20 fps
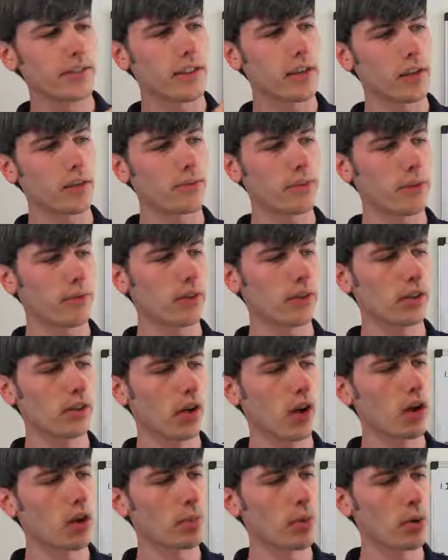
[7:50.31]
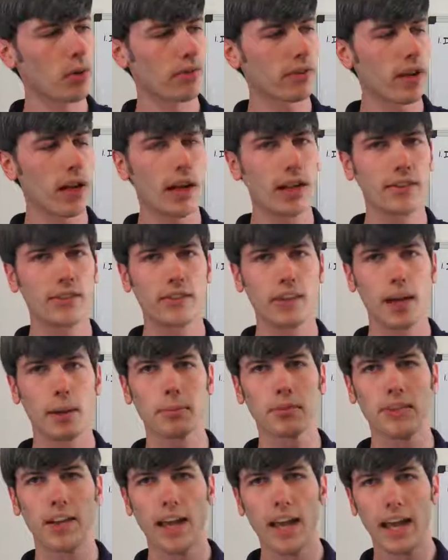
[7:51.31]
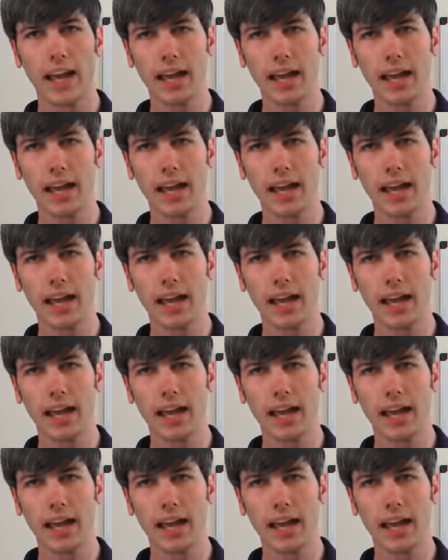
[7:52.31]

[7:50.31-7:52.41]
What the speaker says: a lot of different automotive concepts,